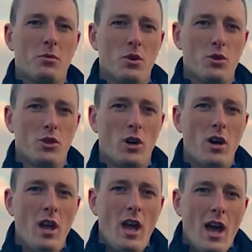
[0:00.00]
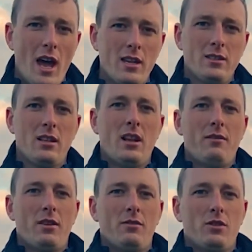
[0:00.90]
brochure, as the
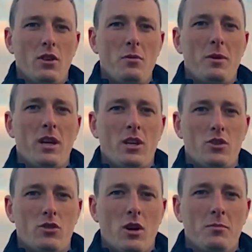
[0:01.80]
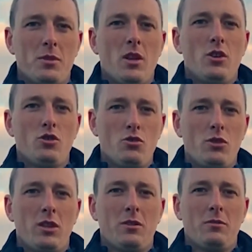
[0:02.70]
level of soil pH drops, nutrient